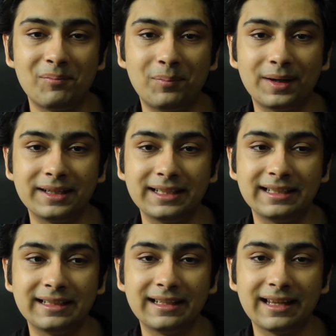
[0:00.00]
But
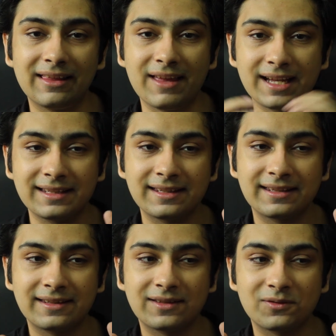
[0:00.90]

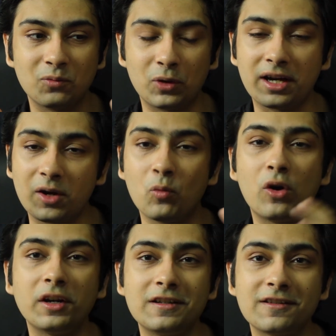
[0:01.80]
that's what I
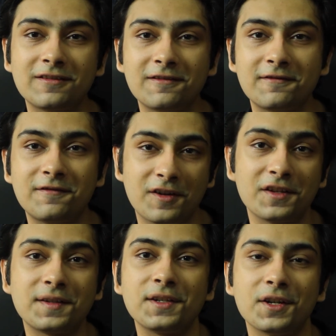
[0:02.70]
want for
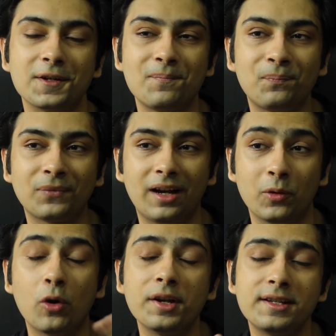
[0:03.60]
this year. I
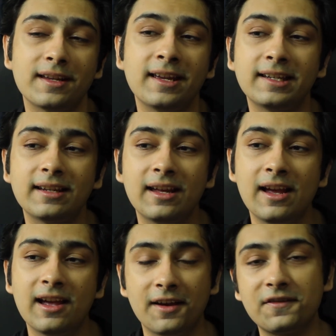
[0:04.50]
want to hit
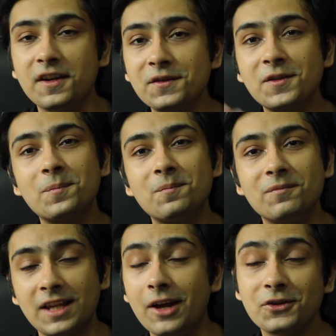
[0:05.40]

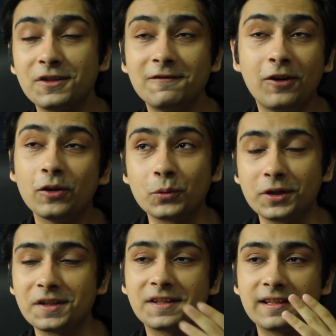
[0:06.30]
1,000
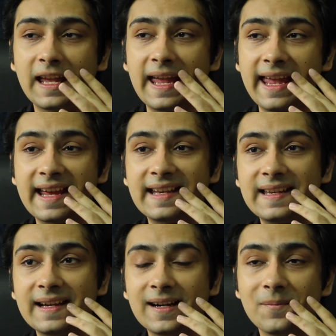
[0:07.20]
followers,
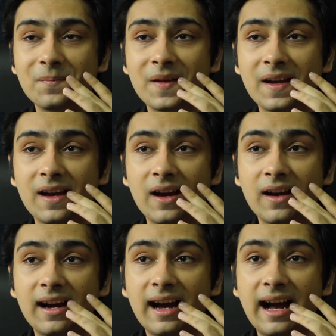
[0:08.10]
and
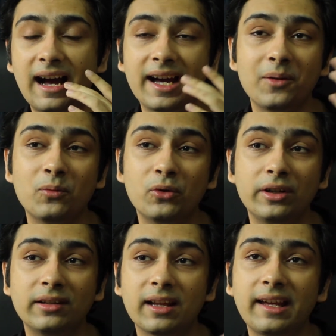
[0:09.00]
I
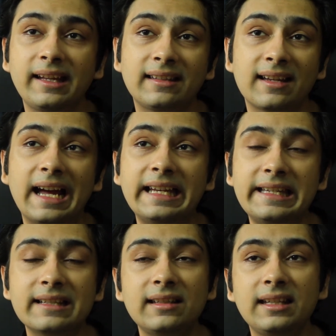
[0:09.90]
would like to
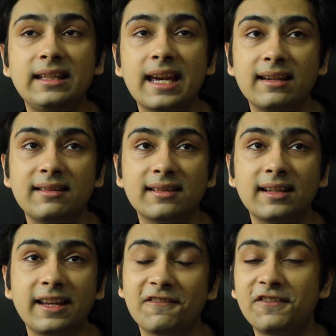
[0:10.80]
ideally get to
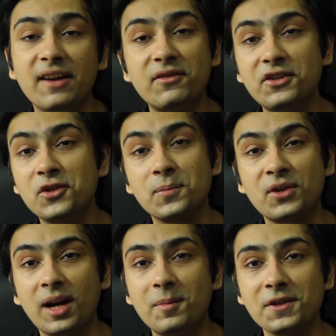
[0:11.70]
like 500
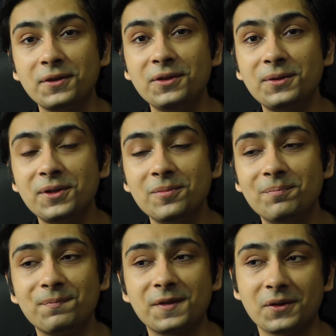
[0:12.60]
subscribers on YouTube.
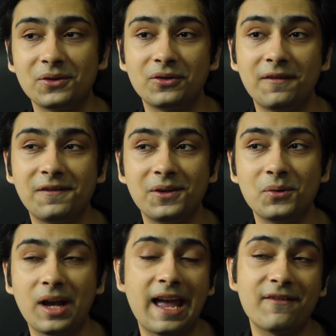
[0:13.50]
So if you
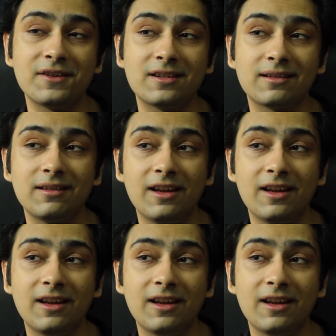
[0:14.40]
haven't